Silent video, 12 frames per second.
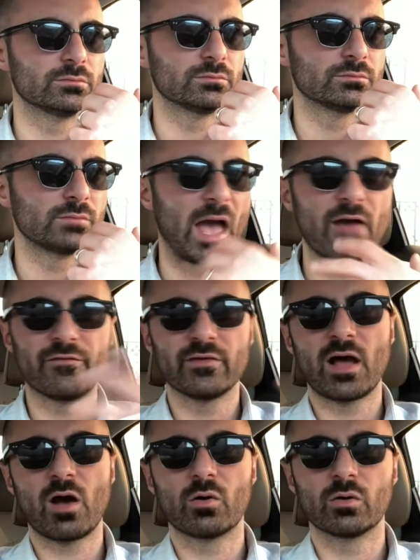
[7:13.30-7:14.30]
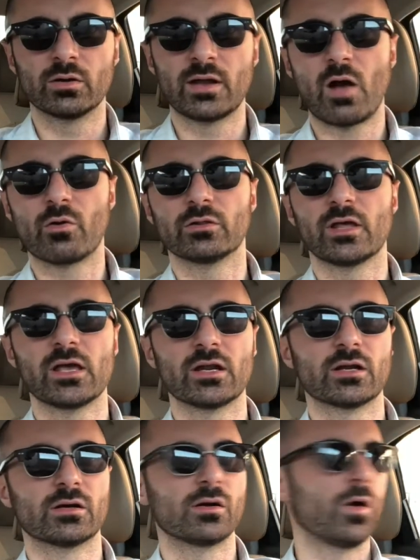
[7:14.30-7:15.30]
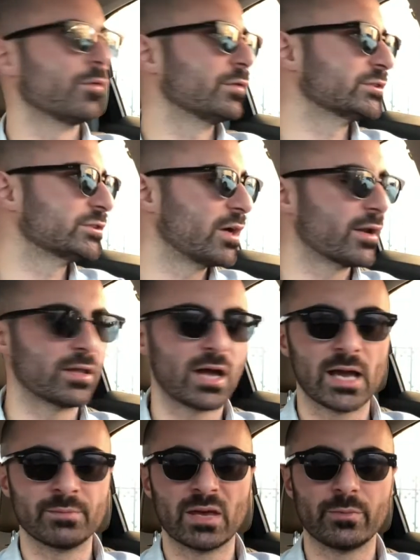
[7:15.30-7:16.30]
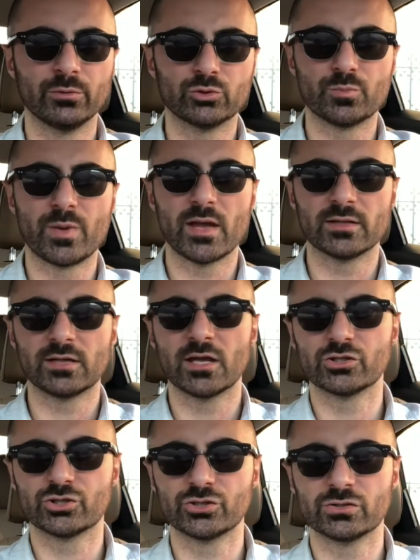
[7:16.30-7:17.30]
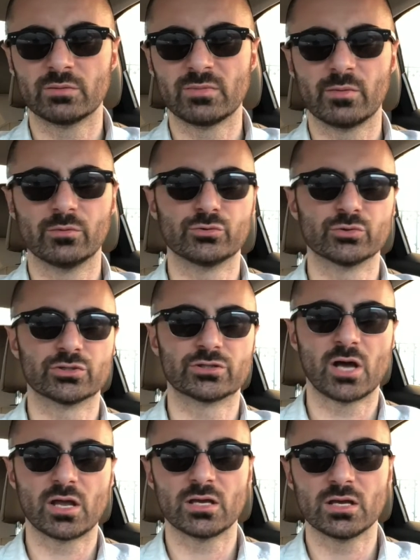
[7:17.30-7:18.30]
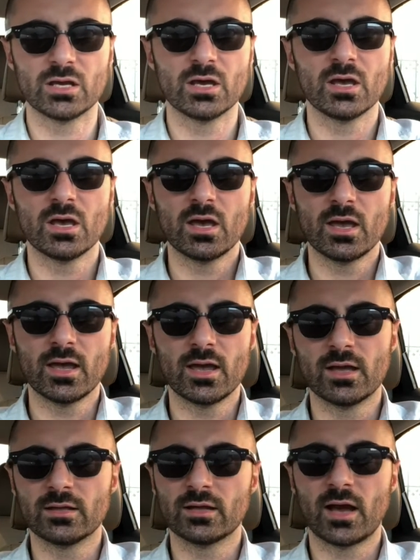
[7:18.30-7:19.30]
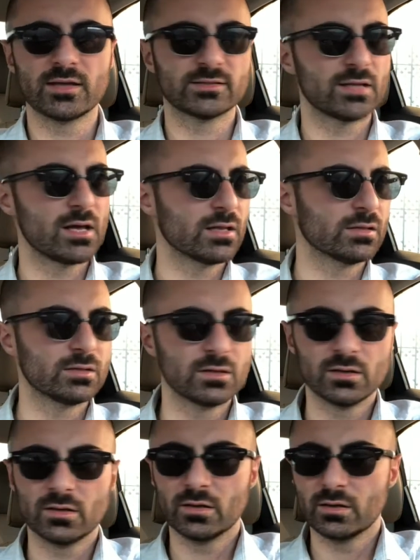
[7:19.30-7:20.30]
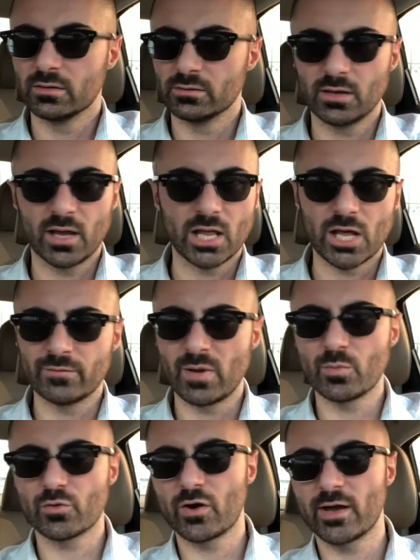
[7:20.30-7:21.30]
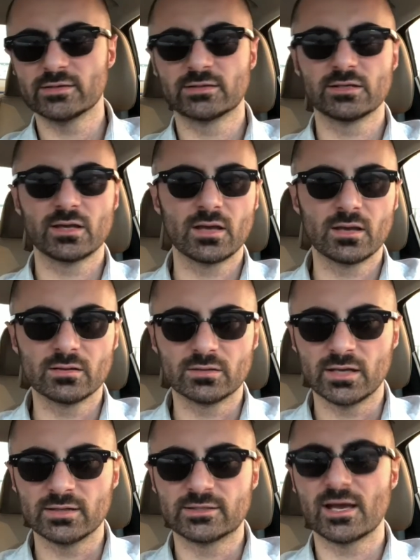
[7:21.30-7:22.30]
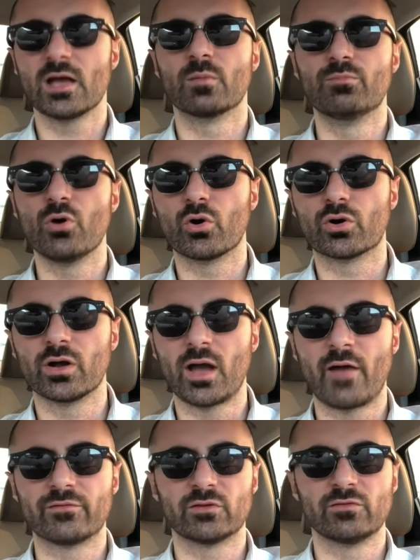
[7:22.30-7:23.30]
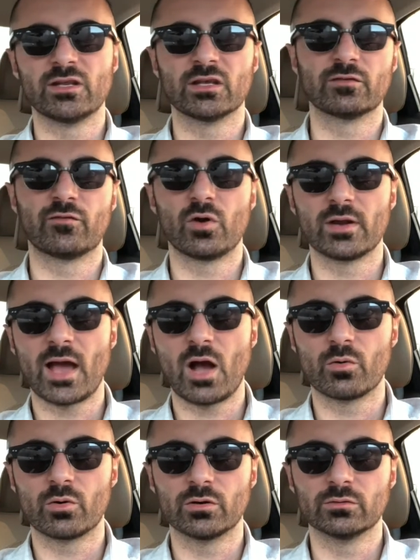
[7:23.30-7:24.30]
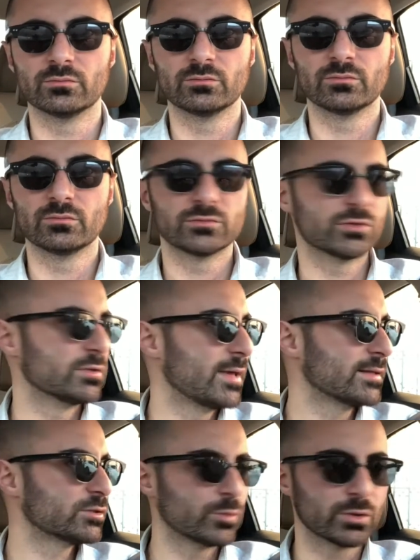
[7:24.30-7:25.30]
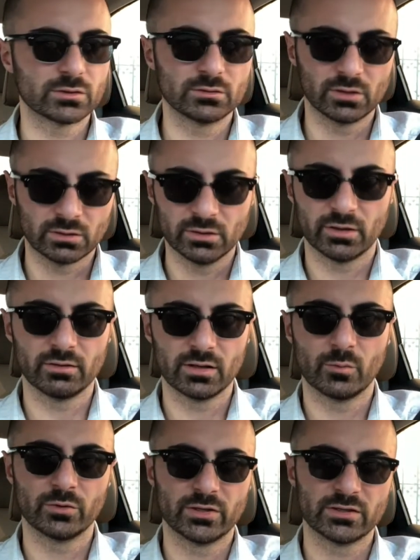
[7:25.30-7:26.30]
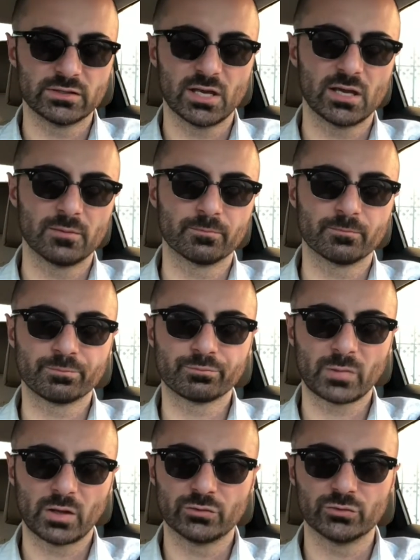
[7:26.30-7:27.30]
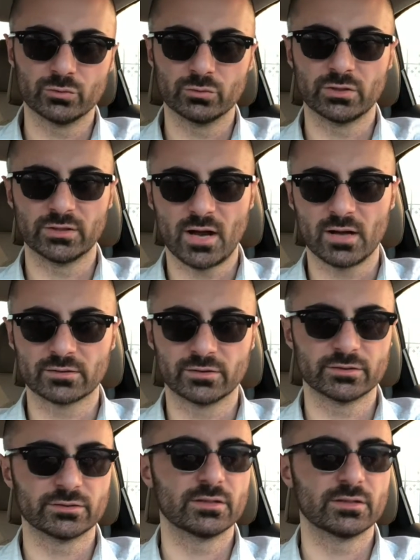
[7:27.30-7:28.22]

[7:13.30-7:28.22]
half an hour later, all of a sudden I'm able to pay attention, I'm able to study, and I studied and I memorized the entire book after reading it for an hour." So that's literally what they say to the doctors,